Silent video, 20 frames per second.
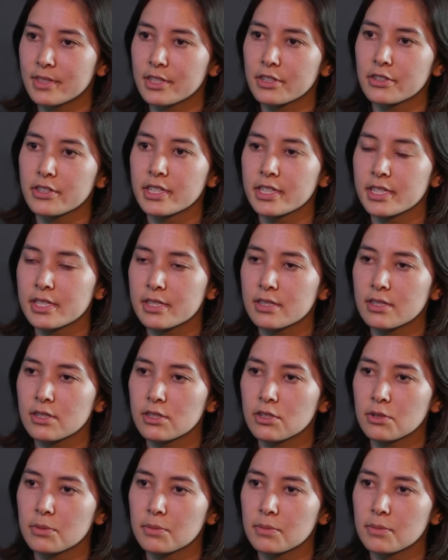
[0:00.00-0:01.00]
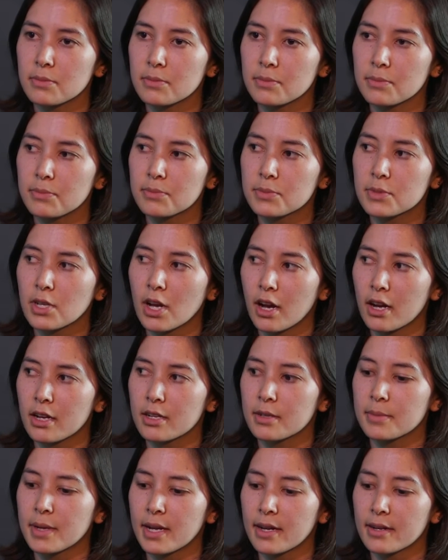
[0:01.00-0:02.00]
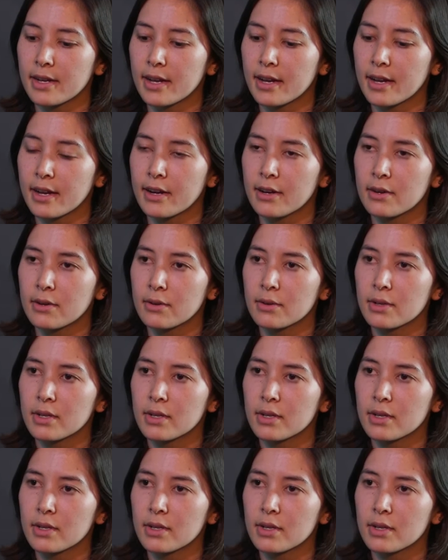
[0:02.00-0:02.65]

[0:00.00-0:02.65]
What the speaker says: theorists, talk about how